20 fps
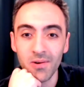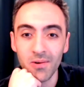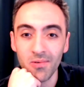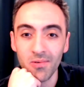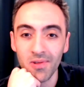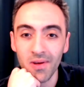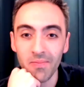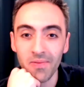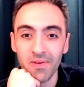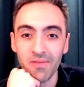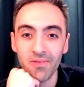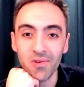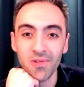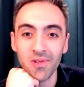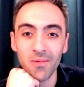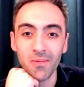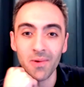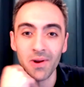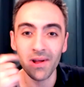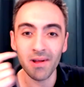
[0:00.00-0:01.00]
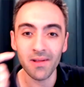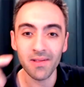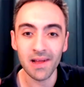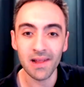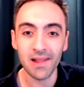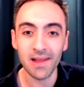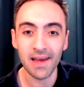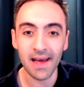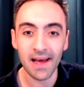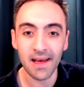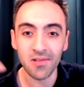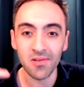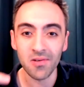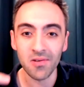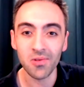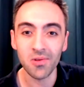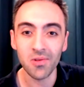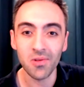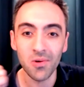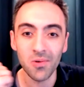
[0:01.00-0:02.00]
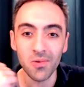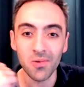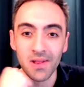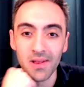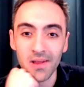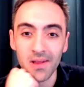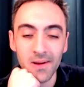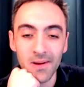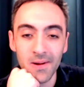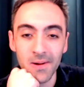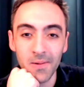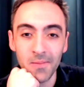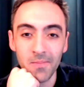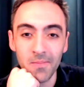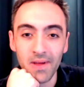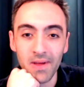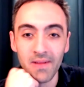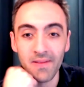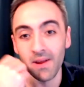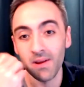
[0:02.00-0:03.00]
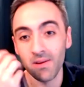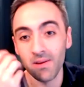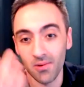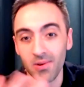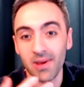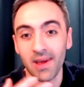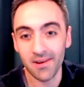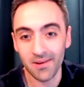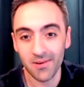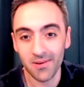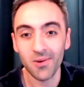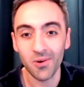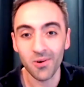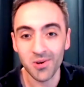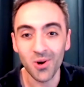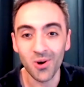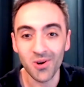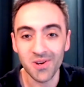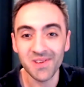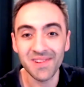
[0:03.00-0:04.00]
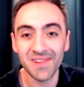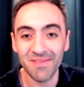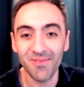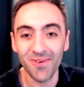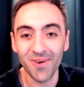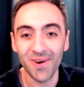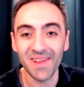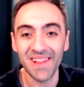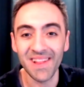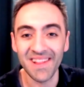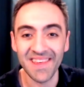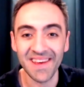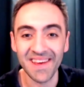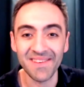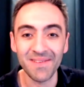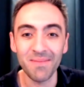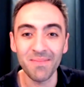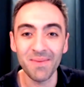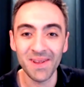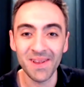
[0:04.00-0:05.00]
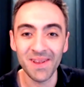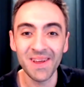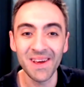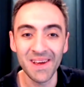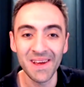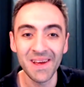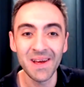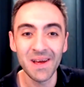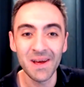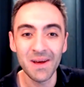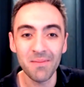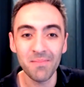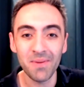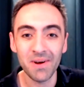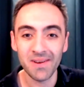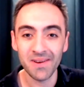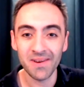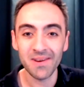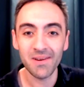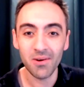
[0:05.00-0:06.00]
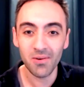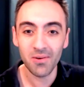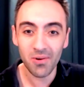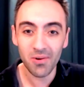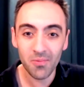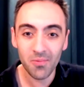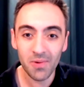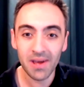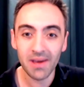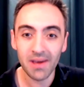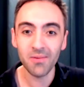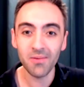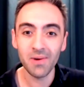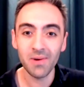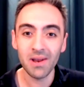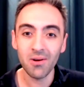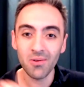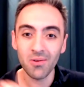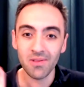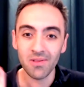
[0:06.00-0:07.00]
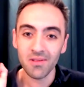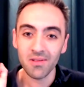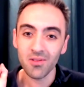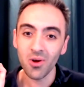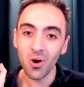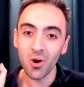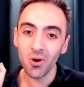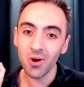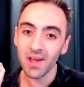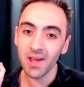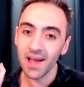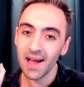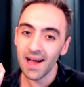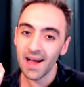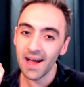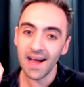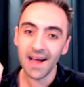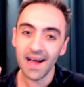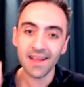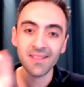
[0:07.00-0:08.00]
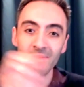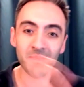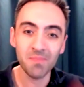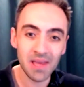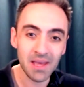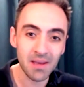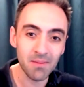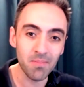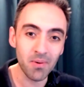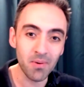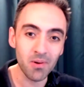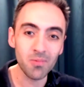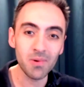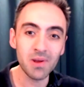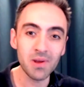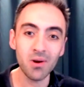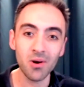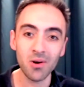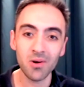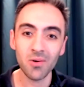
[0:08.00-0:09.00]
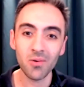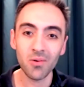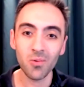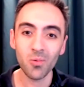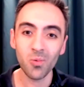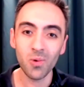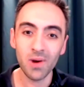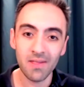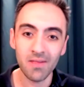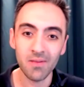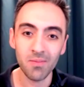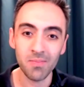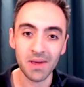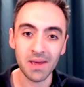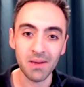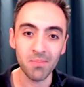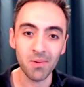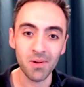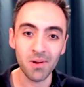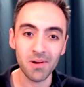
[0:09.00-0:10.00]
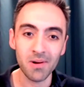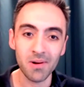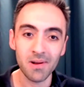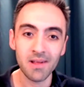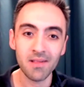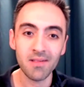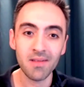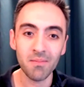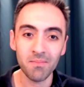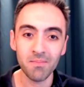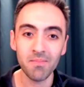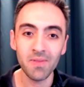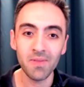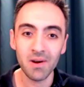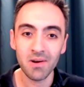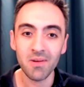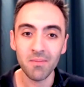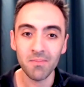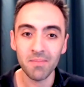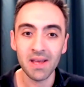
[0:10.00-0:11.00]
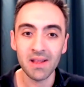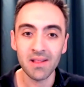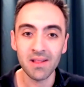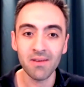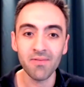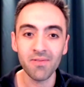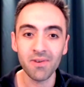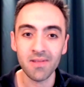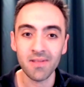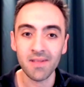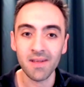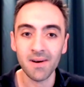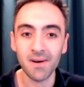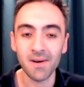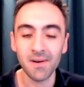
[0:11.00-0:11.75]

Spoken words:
something for someone until they ask you to do it. And then you can, charge them for it, etc. But we don't talk at people. We talk with people. There's a big difference there.